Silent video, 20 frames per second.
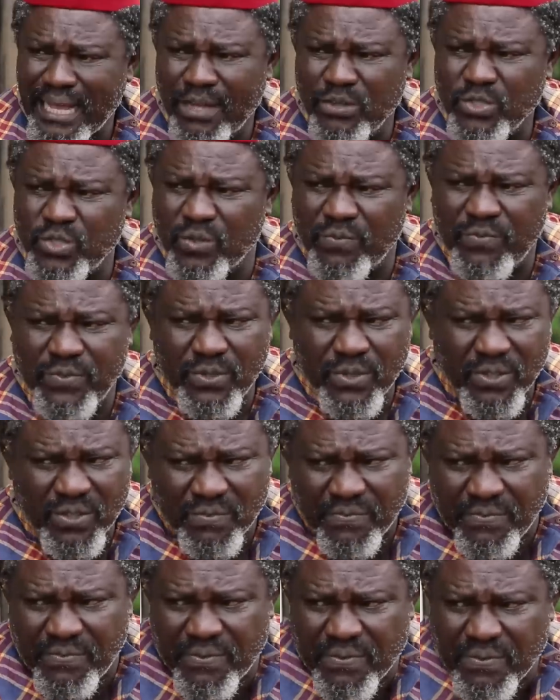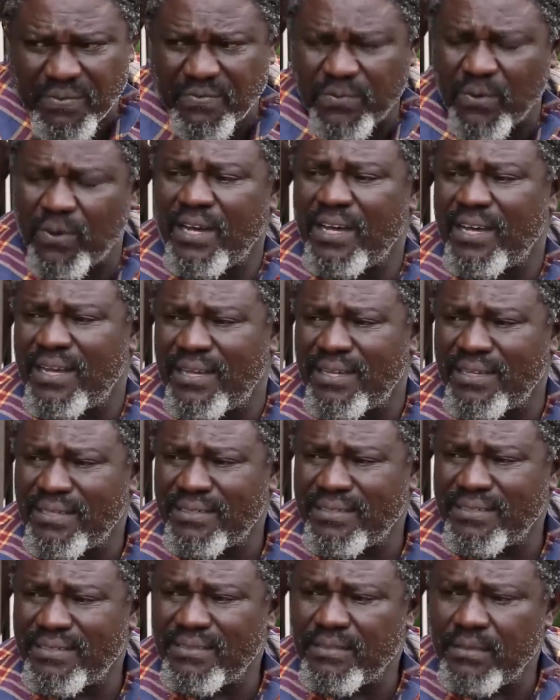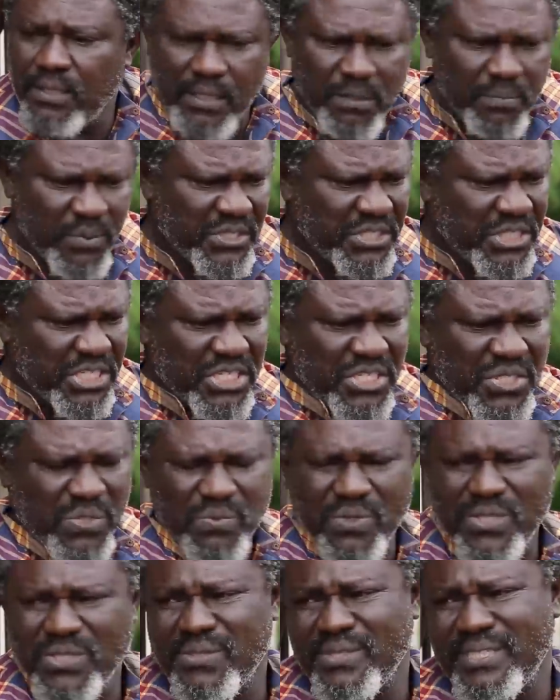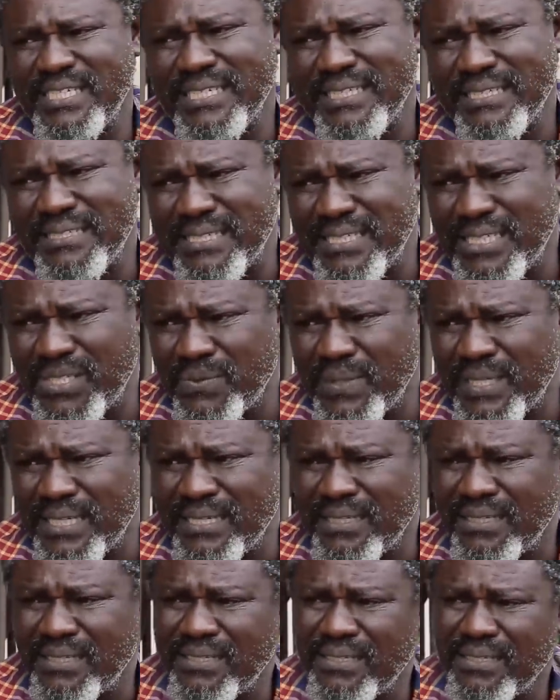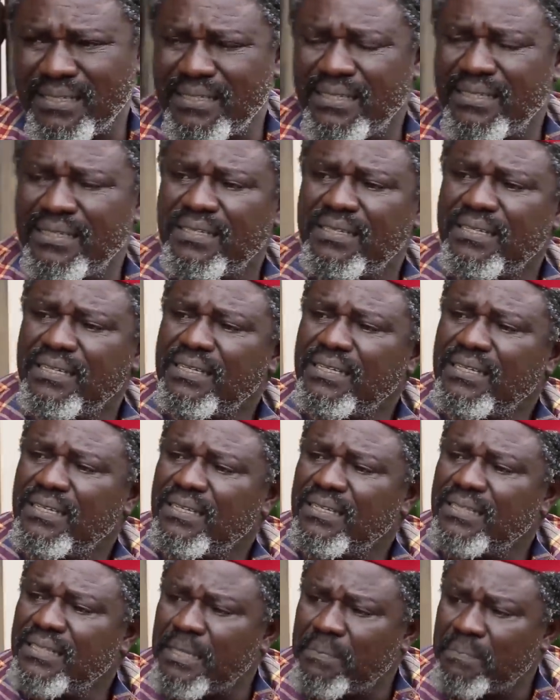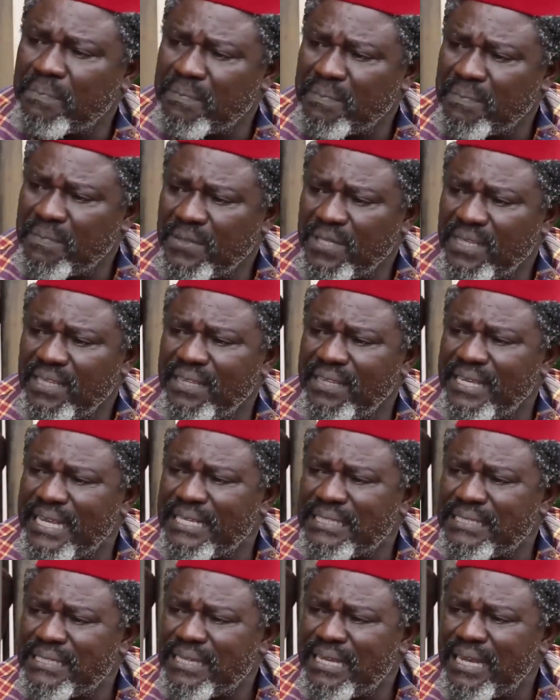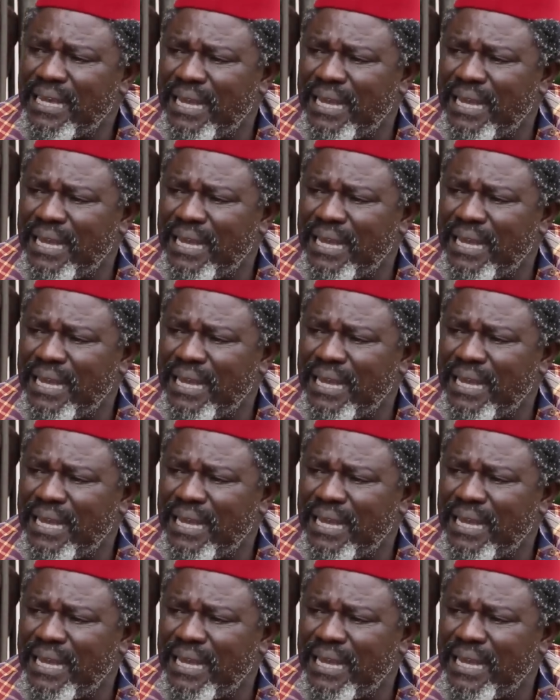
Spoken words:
out of love for her. But since she wants to take it this way, now, let